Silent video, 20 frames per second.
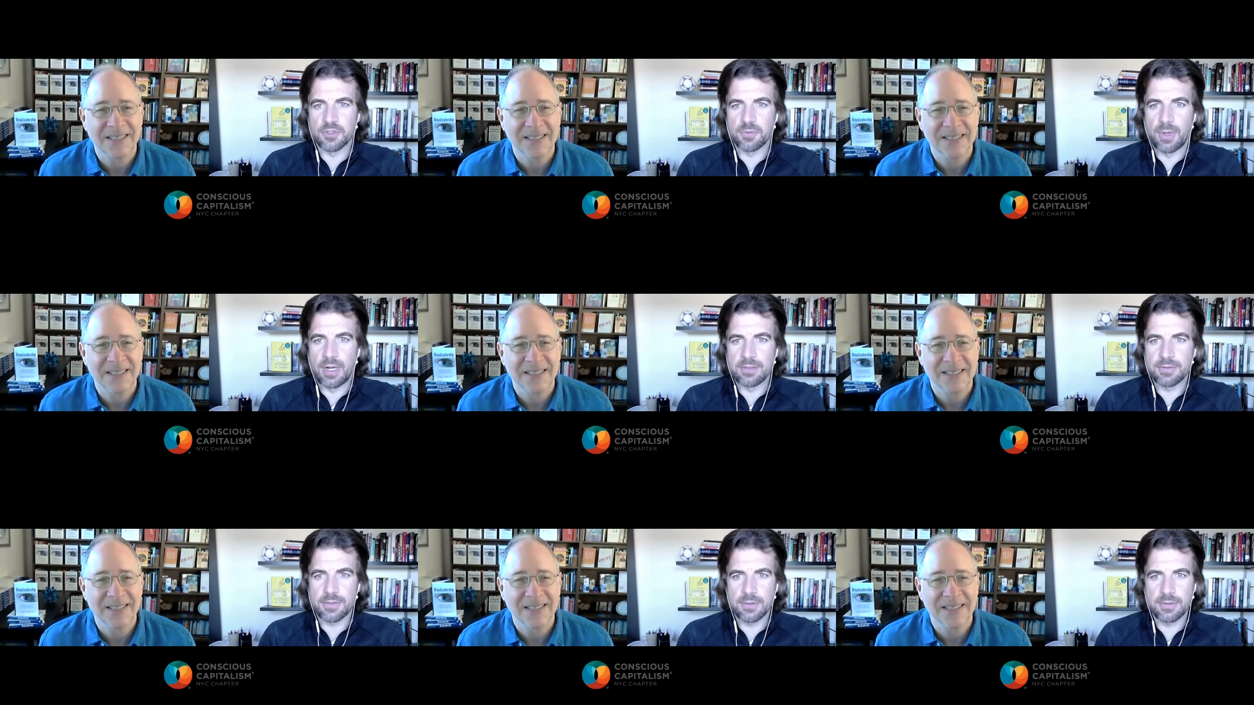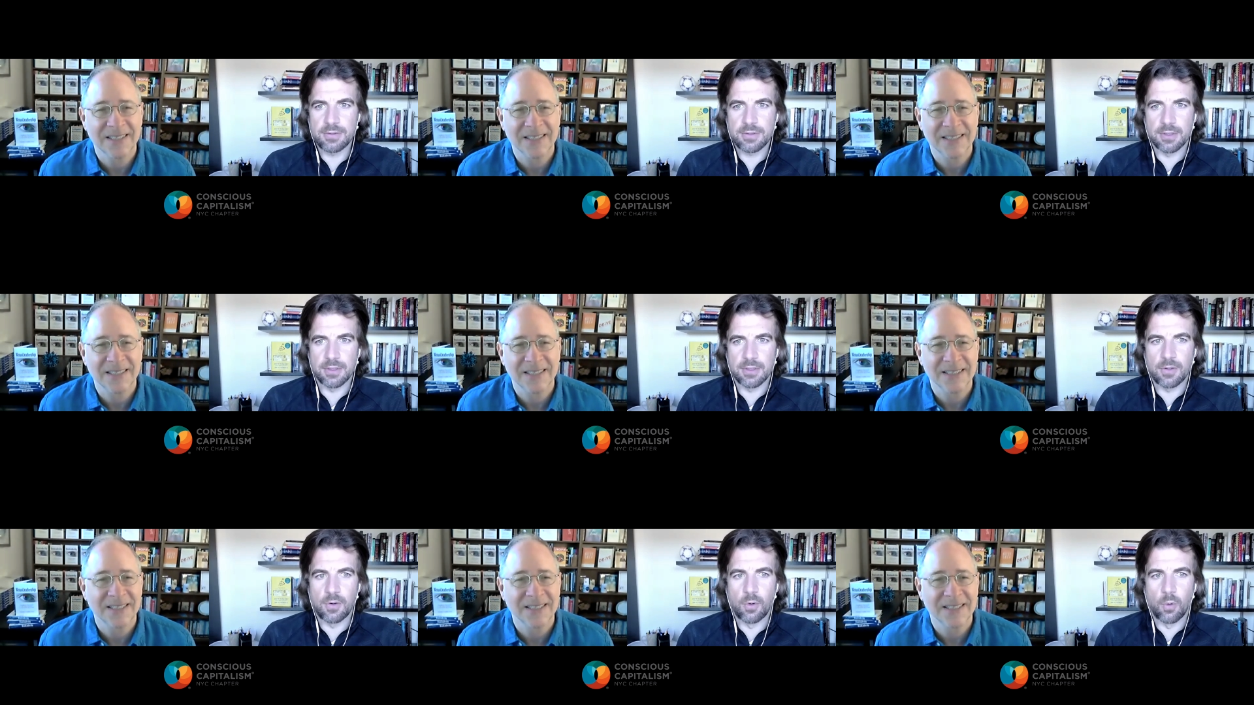Speaker 1: sponsors,
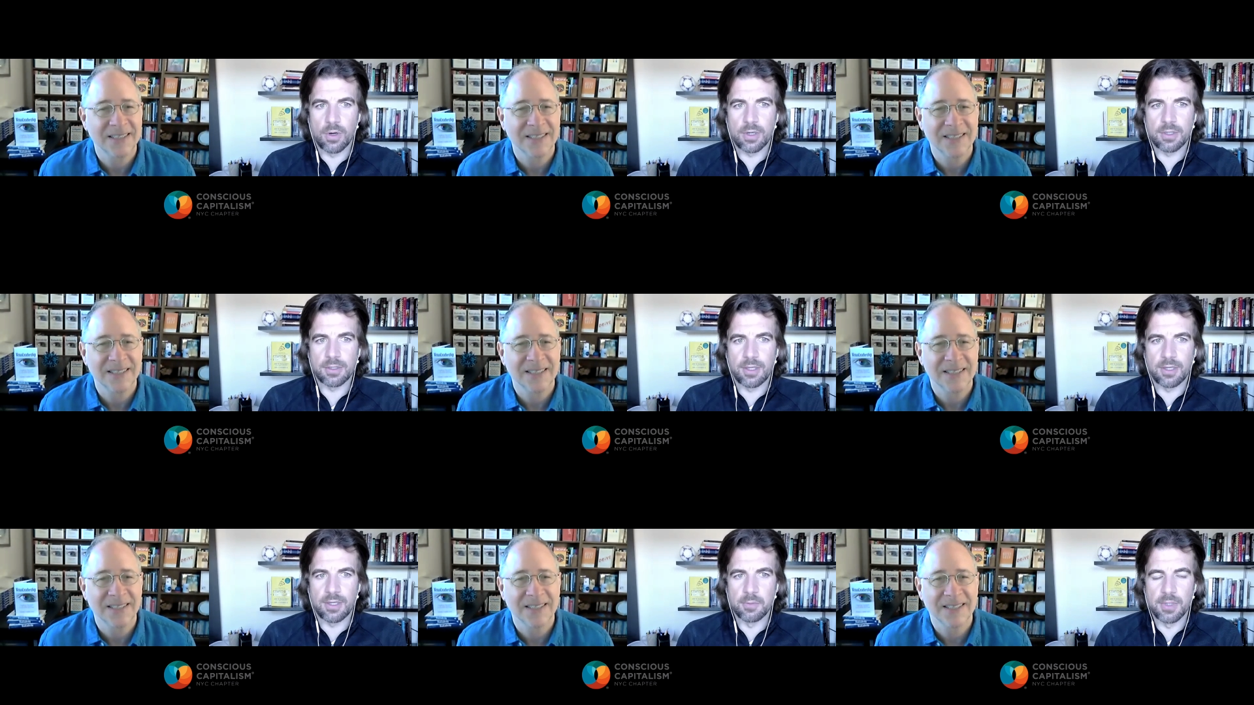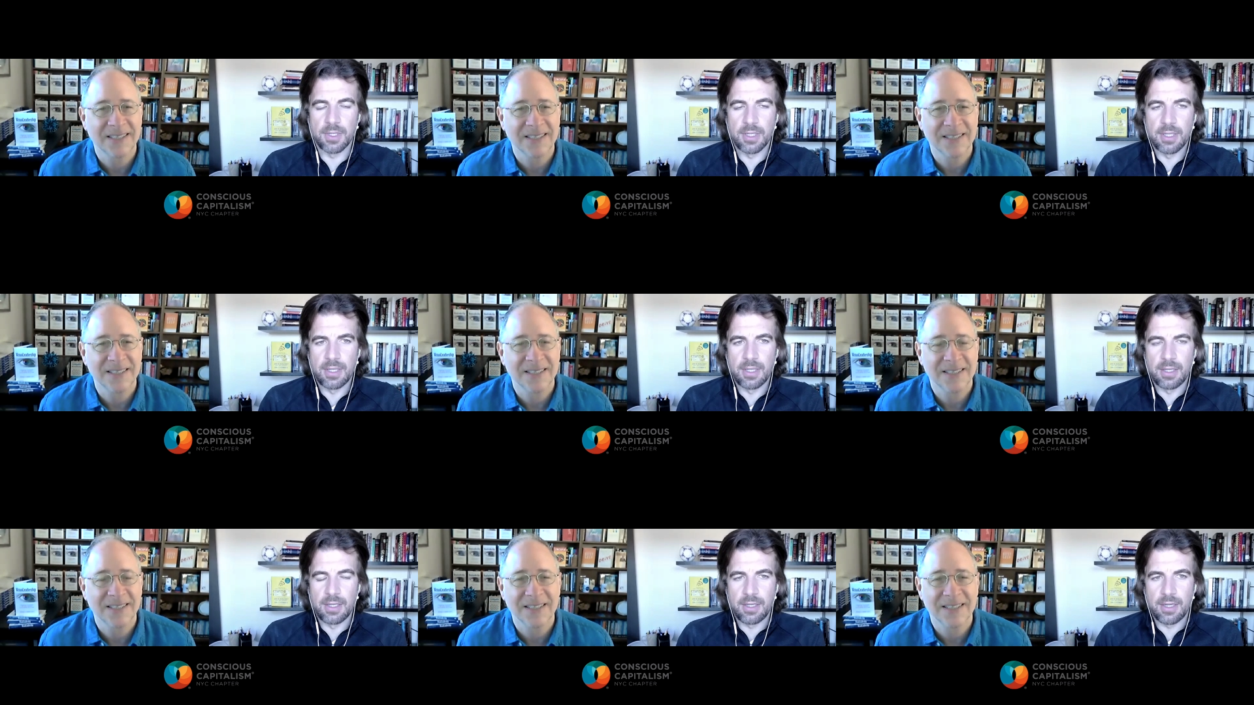the Core Club
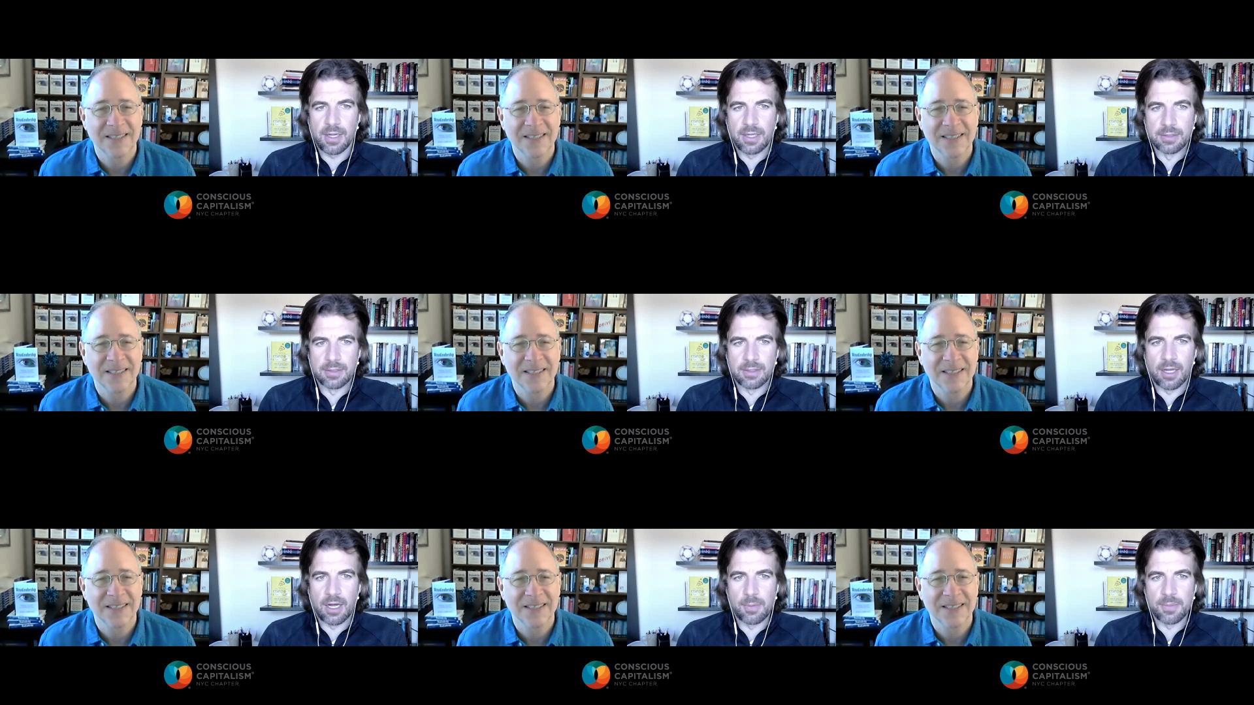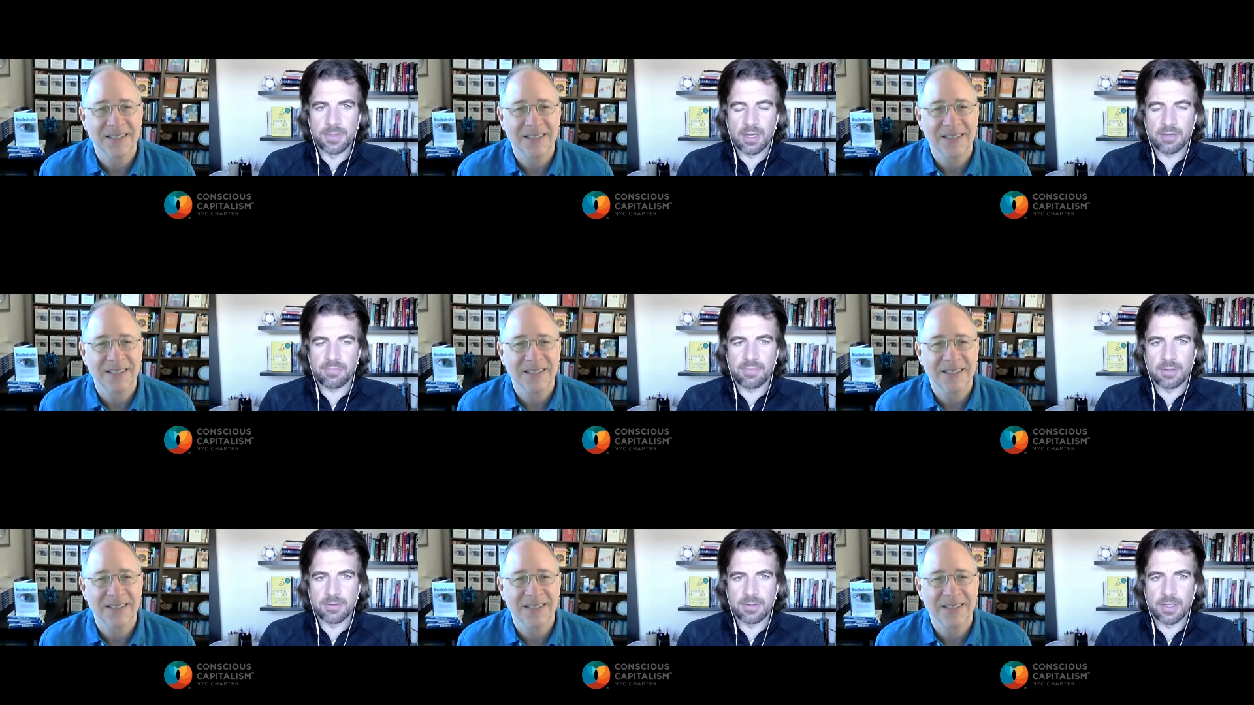and the
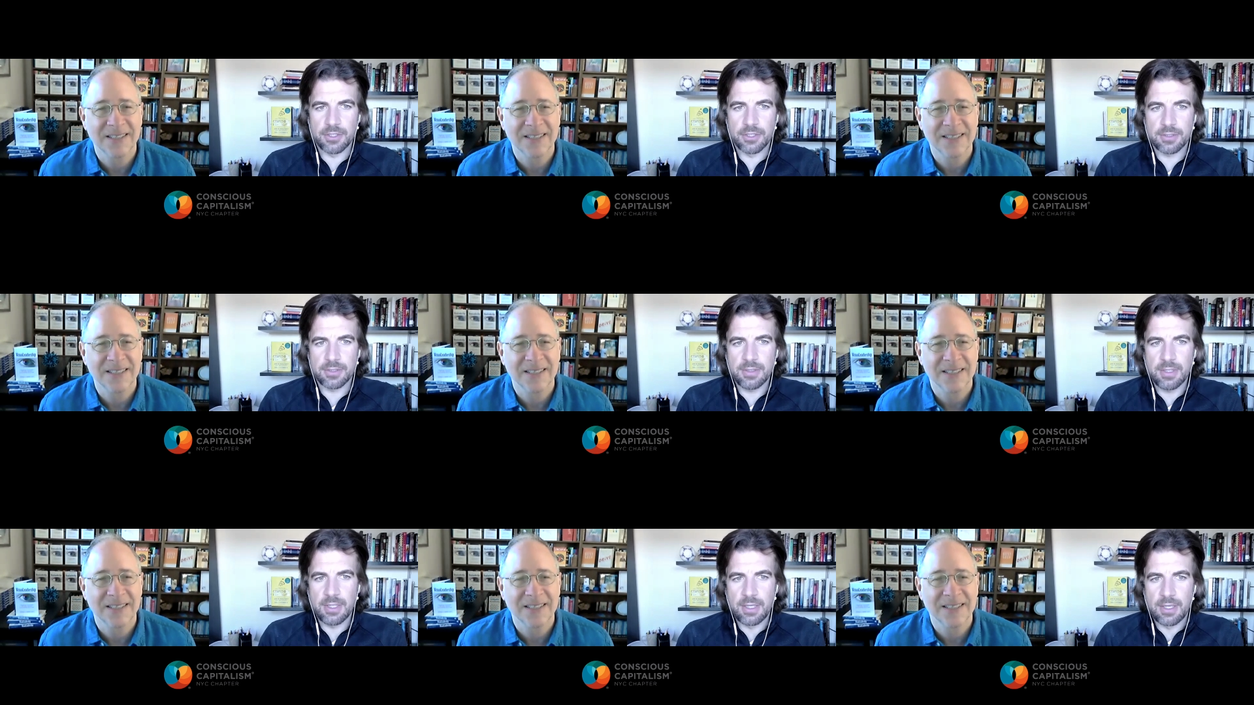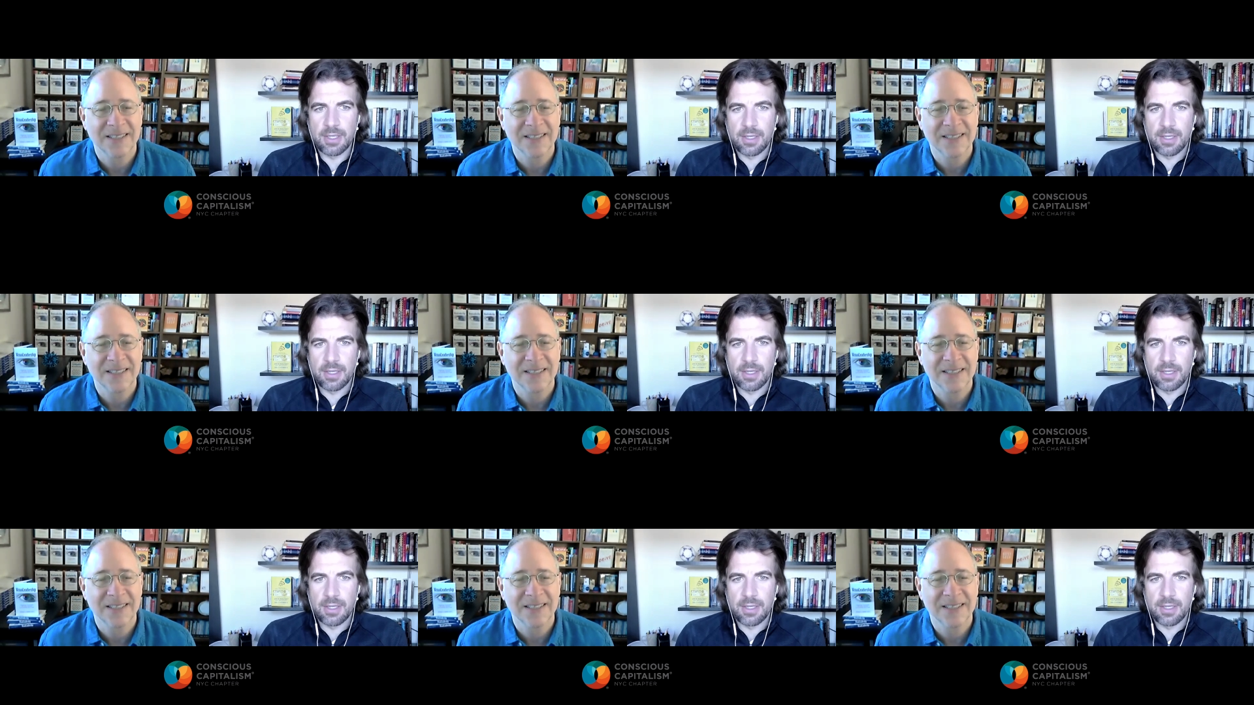Tomiak Foundation.